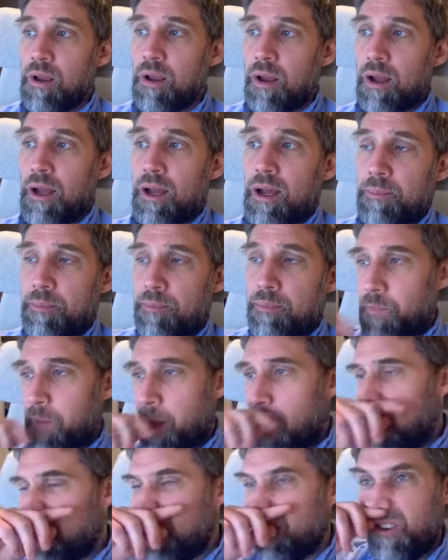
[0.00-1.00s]
And
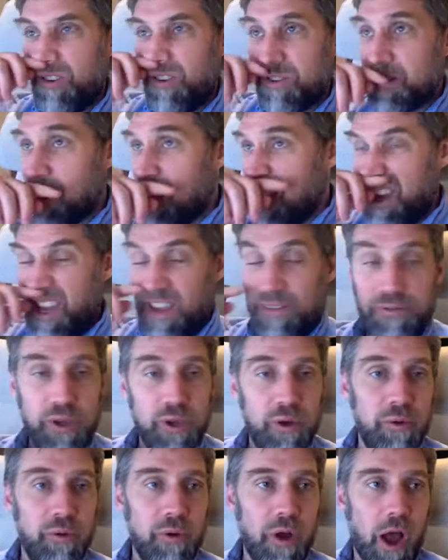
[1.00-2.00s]
of course, if
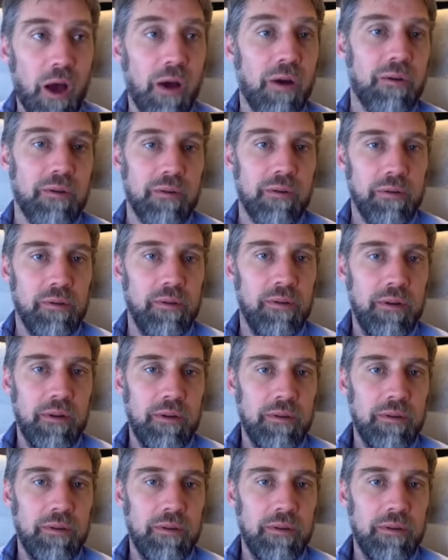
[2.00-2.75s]
you own